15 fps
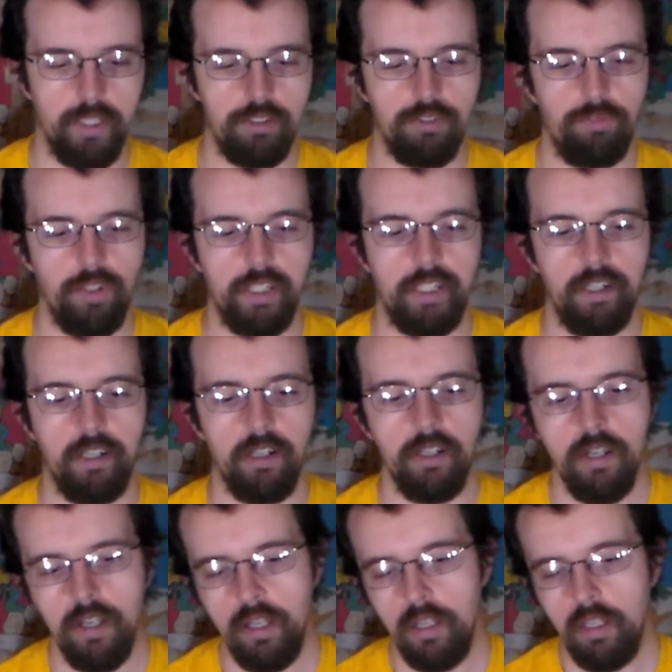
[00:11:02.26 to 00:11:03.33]
this figure,
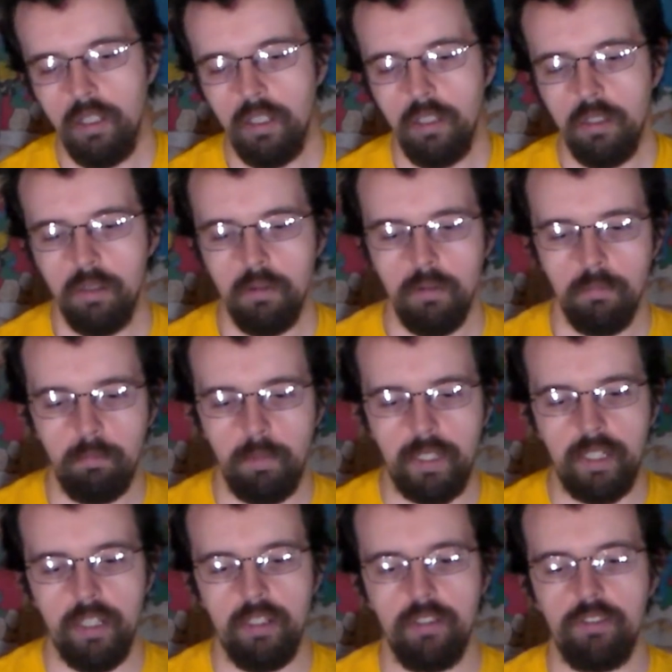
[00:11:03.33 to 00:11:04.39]

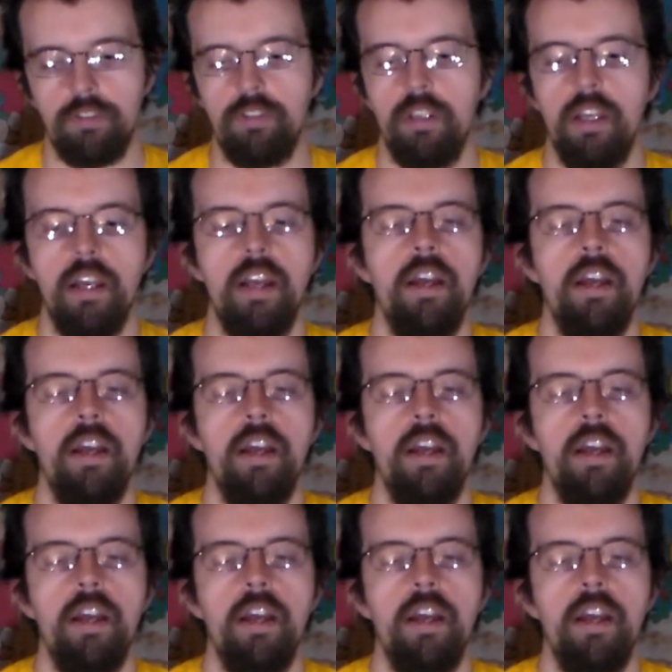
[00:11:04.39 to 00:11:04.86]
because